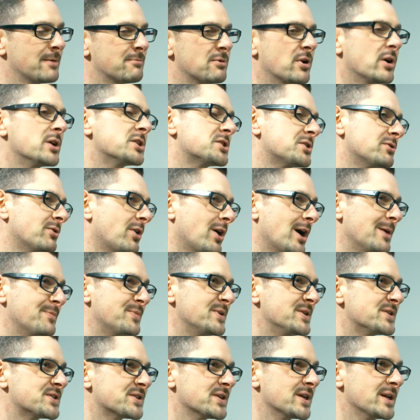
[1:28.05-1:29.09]
Last year at
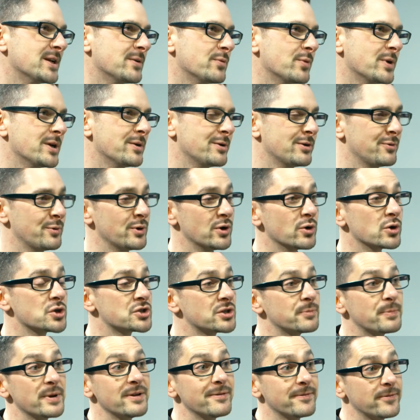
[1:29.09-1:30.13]
IBC we launched
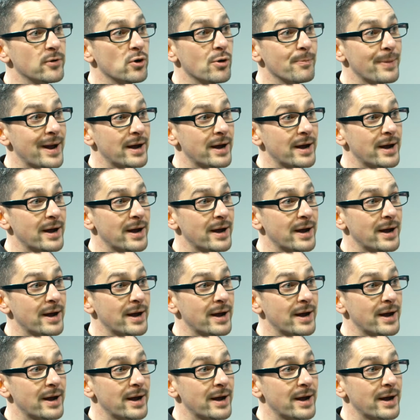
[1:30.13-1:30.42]
the B4